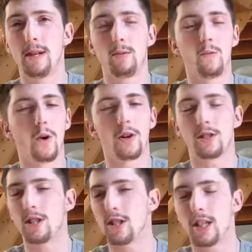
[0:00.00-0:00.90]
It
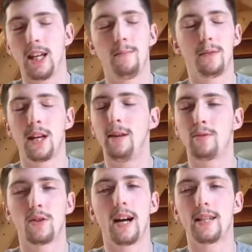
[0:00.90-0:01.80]
works. Just
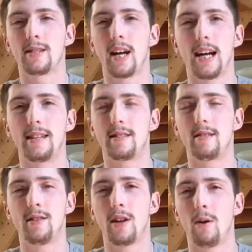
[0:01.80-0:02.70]
keeps your edge
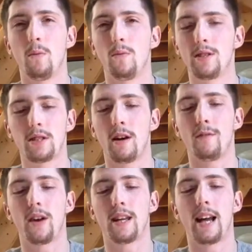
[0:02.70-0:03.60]
nice. You know,
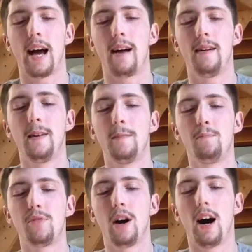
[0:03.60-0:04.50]
stuff like that.
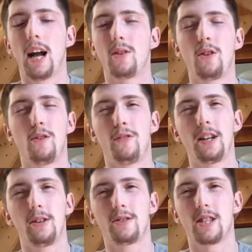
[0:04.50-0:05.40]
I don't know if
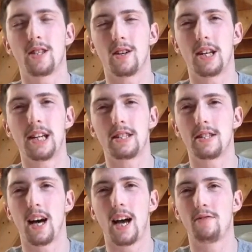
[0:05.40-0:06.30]
I'd use this on
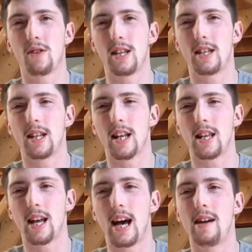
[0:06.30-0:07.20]
kitchen knives or anything
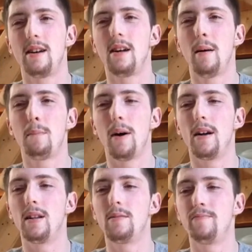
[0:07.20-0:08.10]
like that,
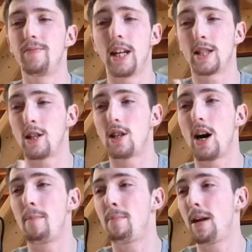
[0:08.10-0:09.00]
but it's a
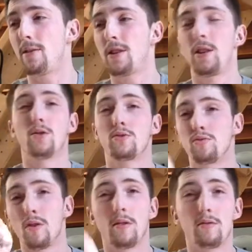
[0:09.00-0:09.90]
lot better than those
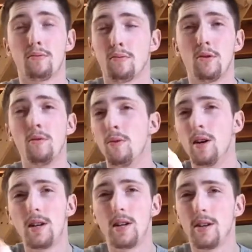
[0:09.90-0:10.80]
run through,
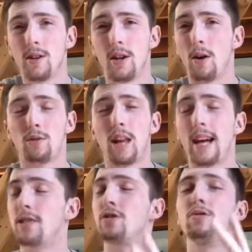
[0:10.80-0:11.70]
you know,
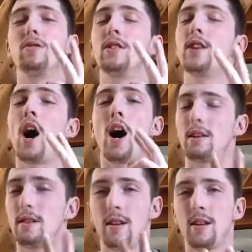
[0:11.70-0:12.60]
things. Do
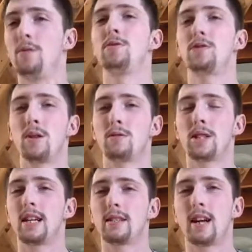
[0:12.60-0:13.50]
not use those
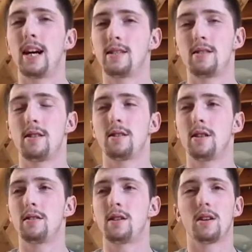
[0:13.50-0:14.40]
things, guys.
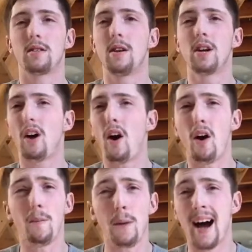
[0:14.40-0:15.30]
The
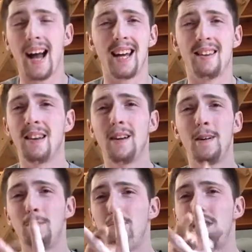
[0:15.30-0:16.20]
carbide.
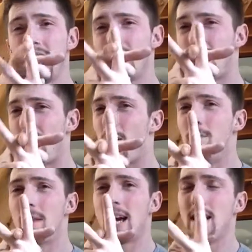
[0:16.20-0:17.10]
Oh
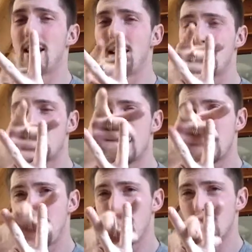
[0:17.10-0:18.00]
man, those things
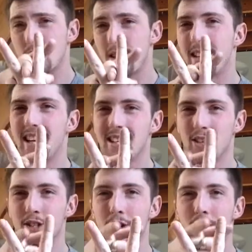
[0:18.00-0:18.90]
that you just that
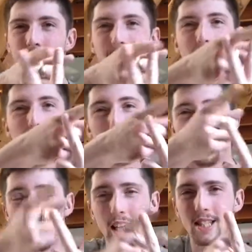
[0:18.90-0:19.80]
looks dirty. But
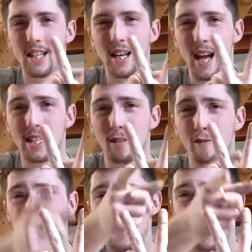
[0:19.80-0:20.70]
the things that has a
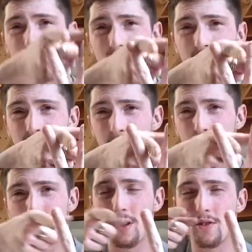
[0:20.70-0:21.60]
V like this and
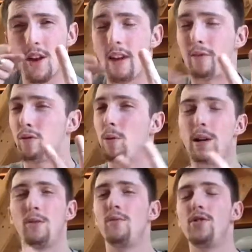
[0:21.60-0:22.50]
you run your knife through
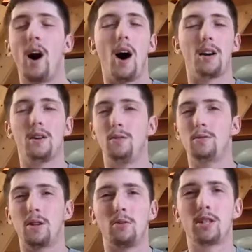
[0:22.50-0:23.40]
it, do not
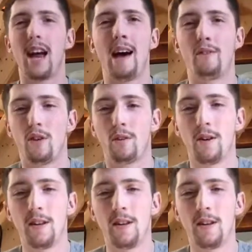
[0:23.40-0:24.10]
use those ever.